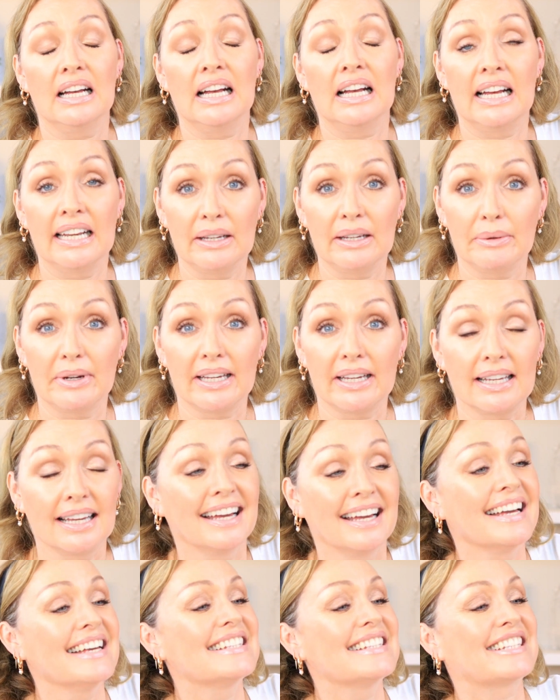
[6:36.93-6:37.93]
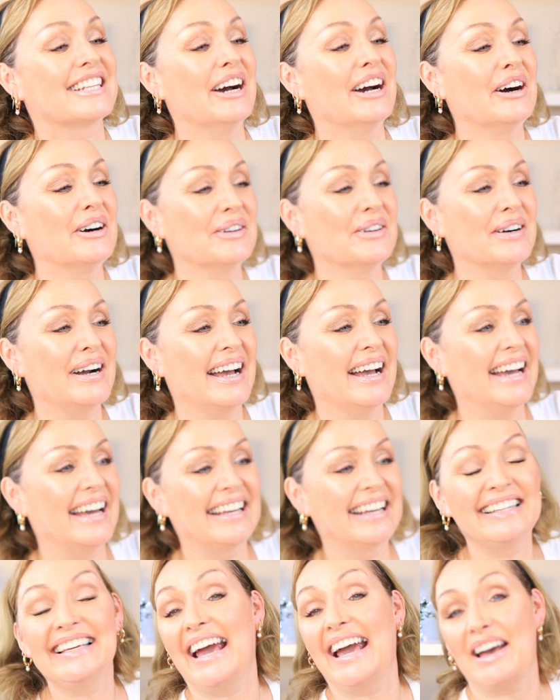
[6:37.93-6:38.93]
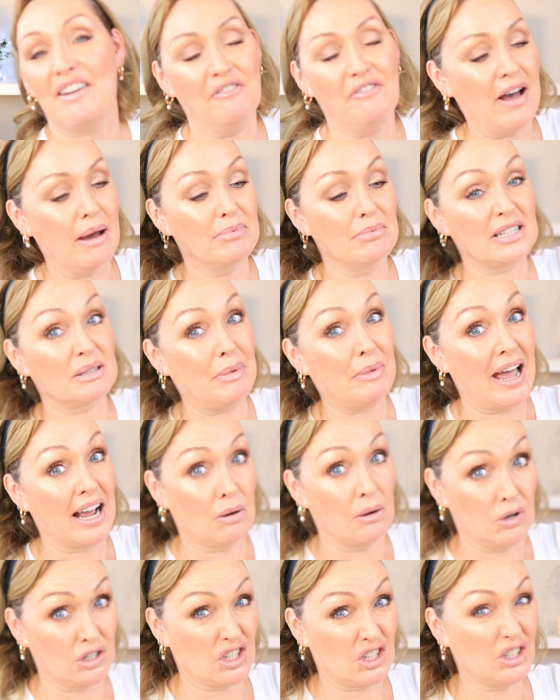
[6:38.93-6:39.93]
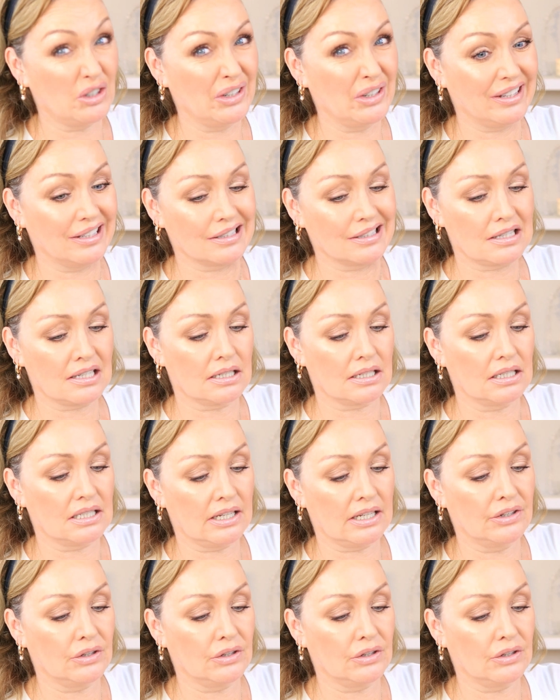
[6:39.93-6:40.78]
Anyway, so yeah, fabulous bag. I want to show you the inside.